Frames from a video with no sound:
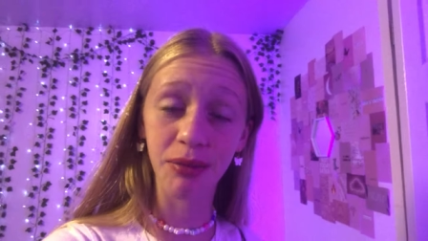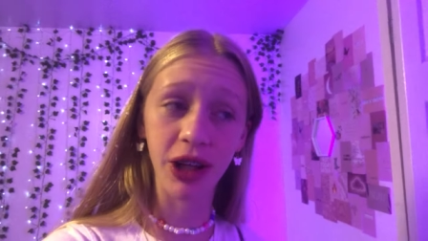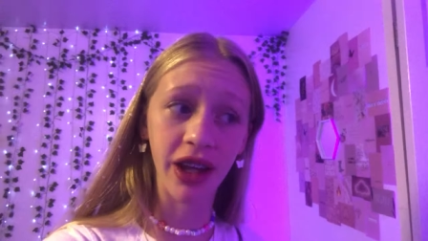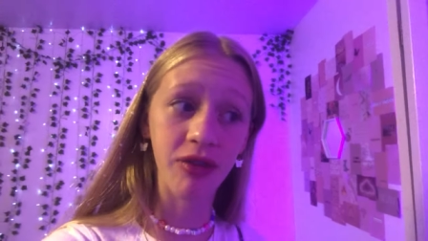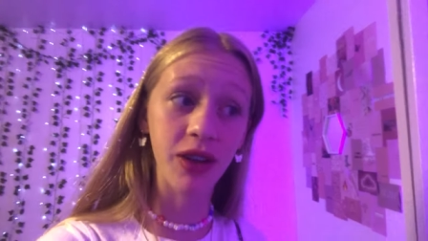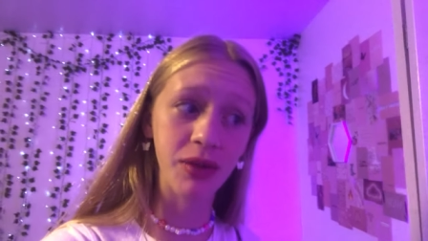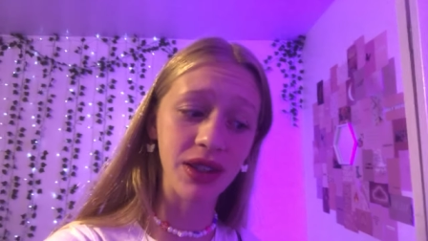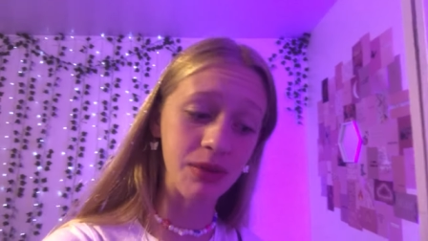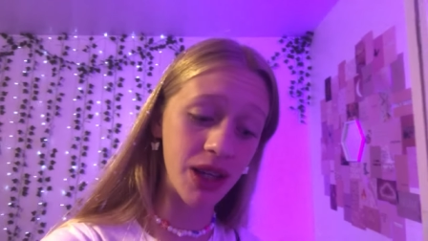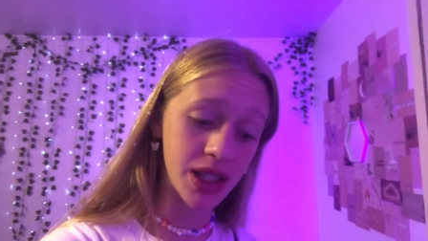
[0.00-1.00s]
but I have fundamentals
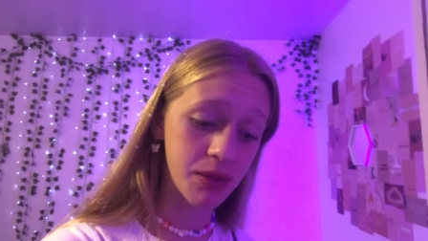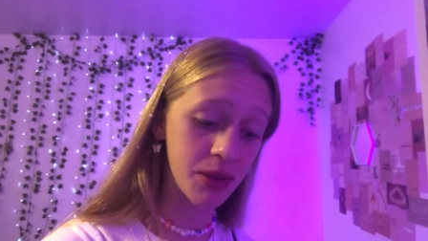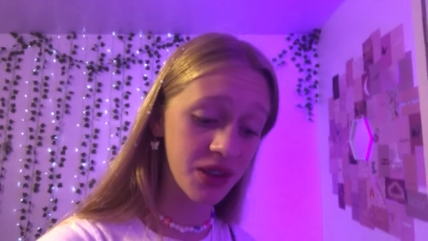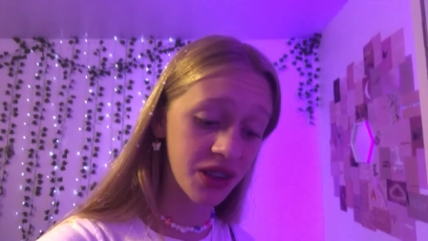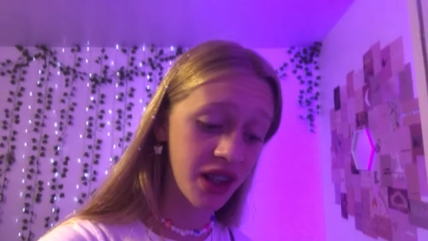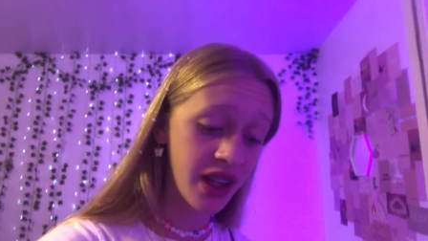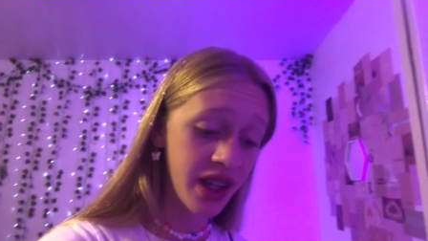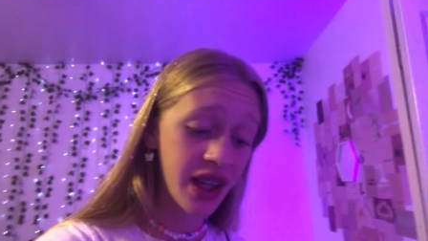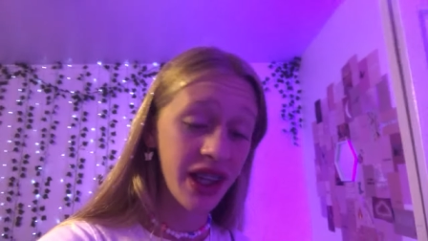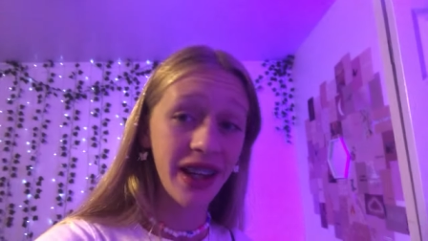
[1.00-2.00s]
of basketball
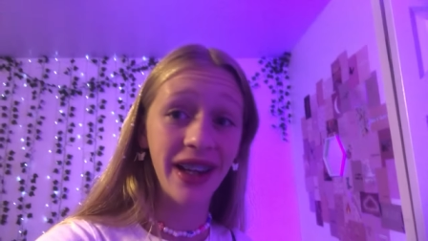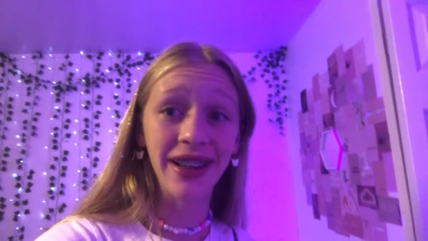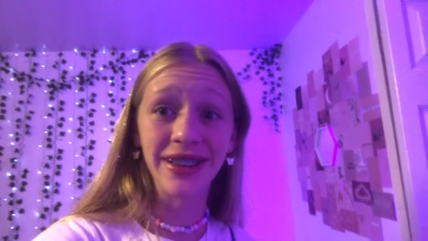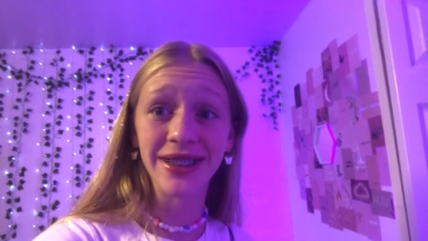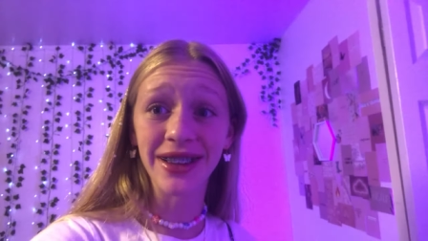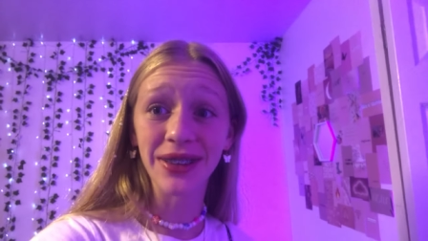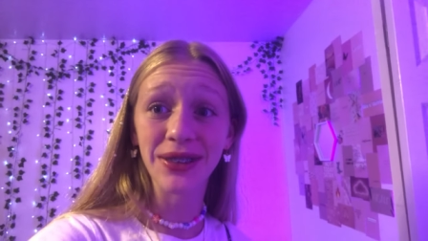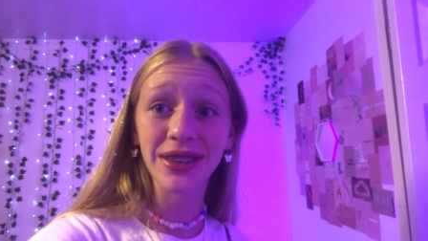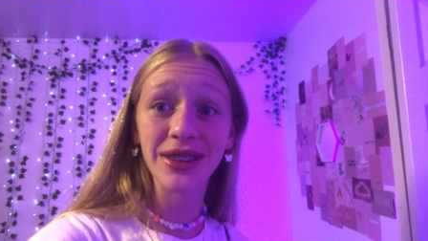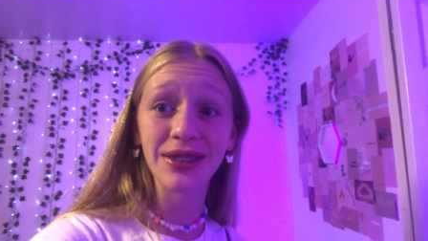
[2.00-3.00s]
and I
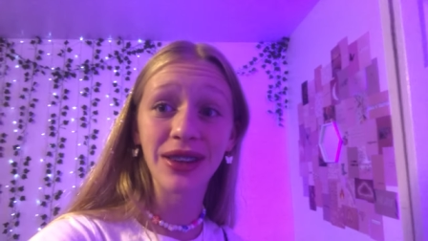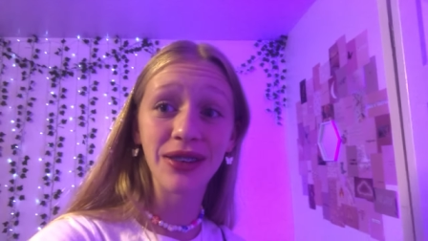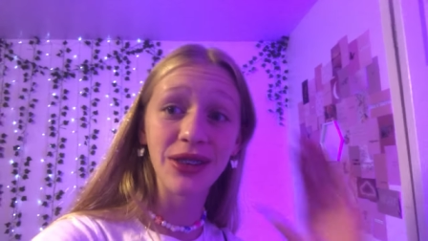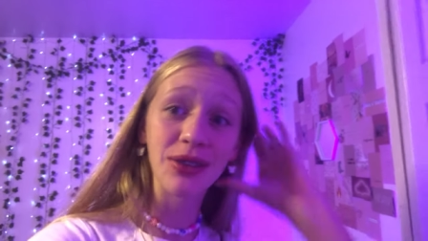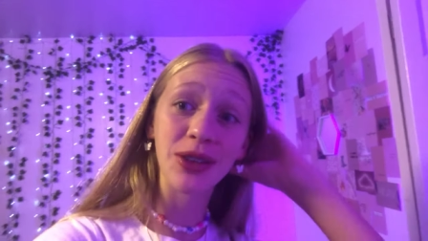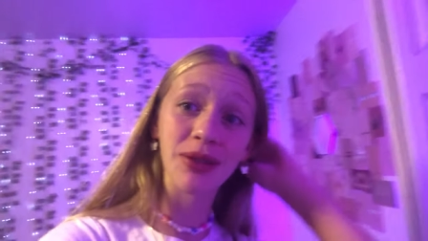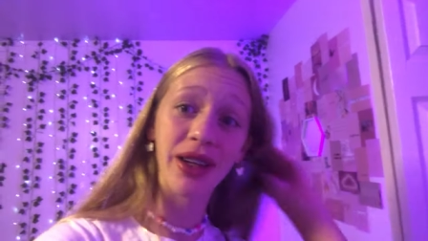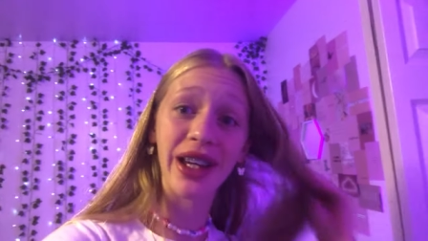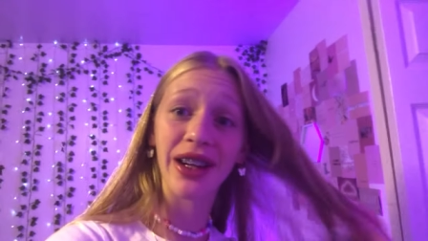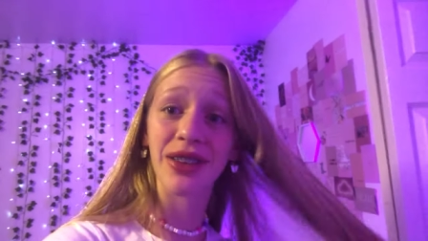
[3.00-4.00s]
really do not want to ruin my
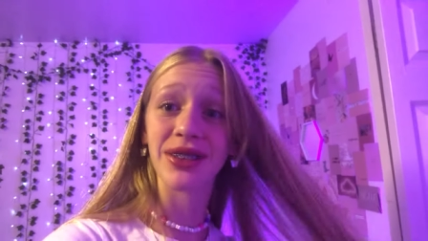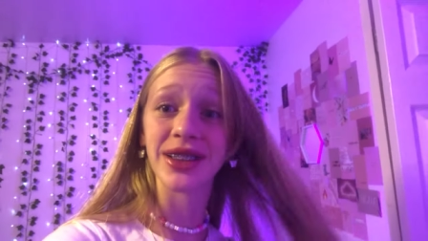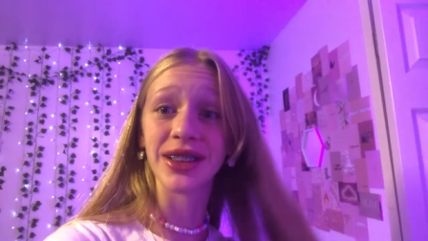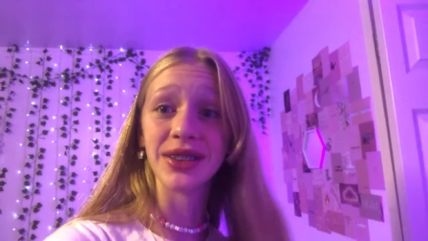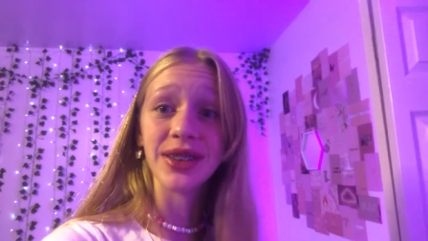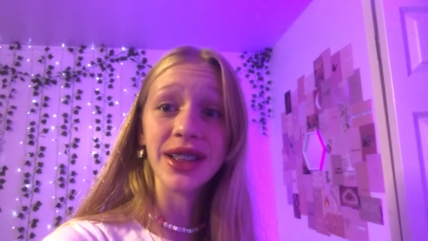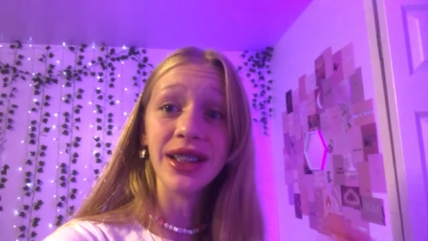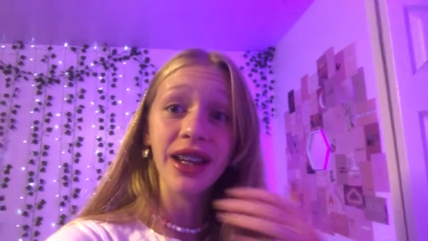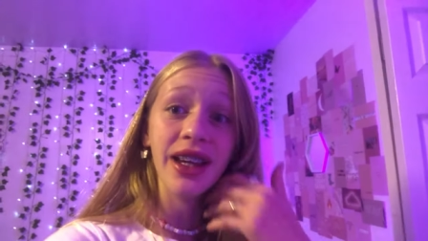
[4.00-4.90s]
hair once I do it.